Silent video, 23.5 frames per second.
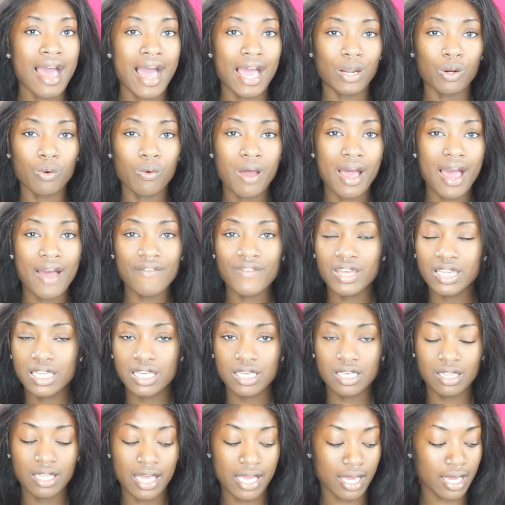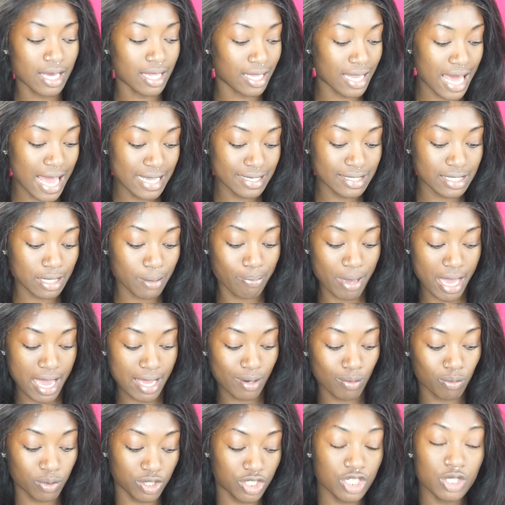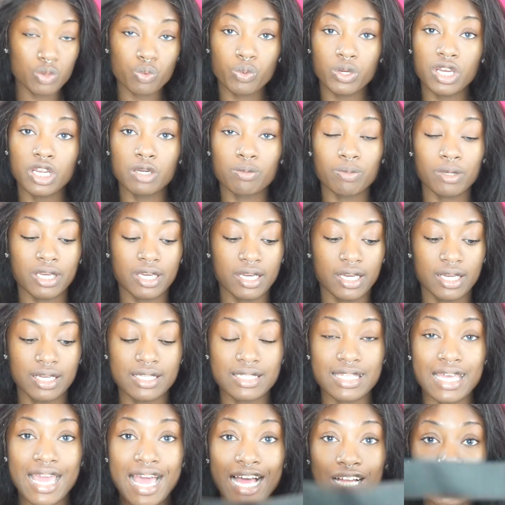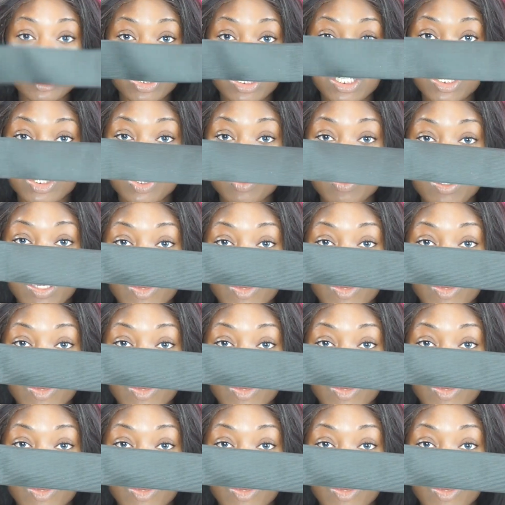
I don't have any like elastic band, which is weird because they actually do